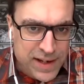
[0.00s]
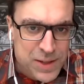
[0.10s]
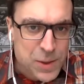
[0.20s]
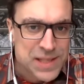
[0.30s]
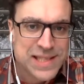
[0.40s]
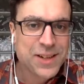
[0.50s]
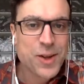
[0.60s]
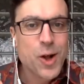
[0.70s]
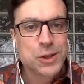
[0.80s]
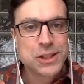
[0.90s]
So it's still
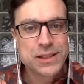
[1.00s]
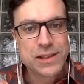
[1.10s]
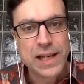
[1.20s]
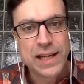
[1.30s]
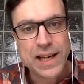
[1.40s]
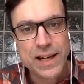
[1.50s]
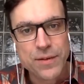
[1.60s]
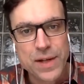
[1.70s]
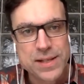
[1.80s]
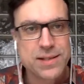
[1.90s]
all just like kind
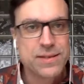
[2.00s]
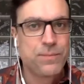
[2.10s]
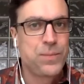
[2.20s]
of us